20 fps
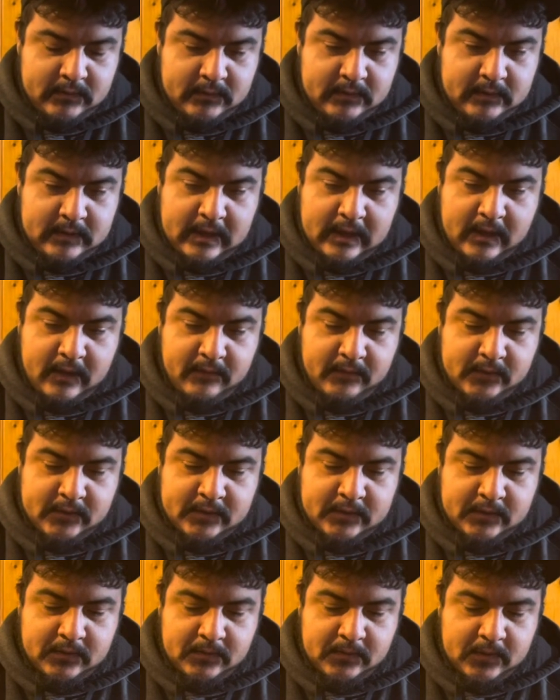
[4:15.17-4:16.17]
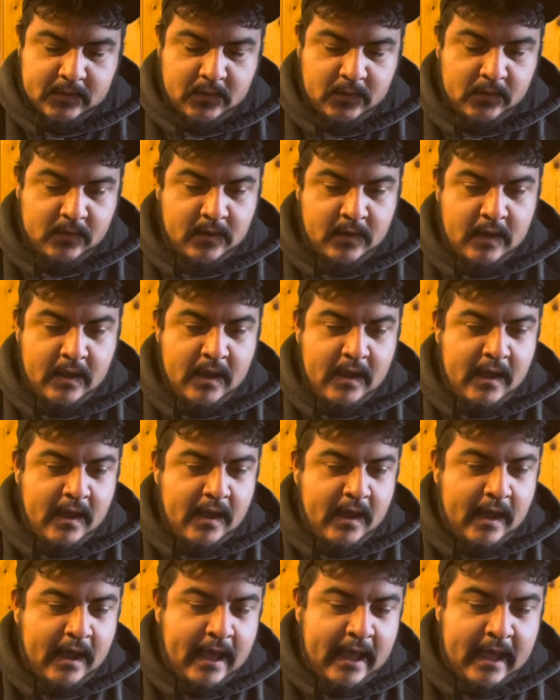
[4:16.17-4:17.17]
That cover is super cool.
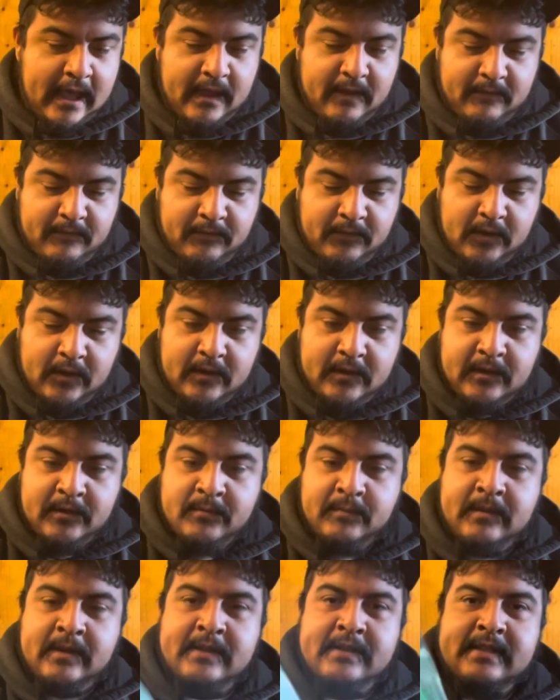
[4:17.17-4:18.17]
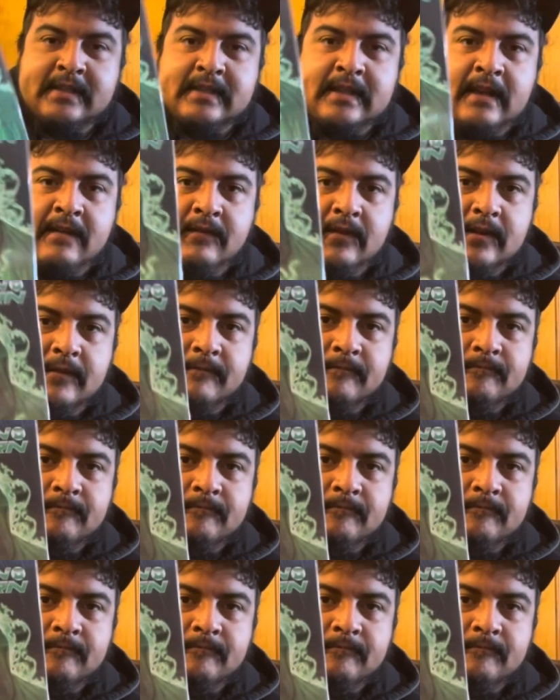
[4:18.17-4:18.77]
And volume 7.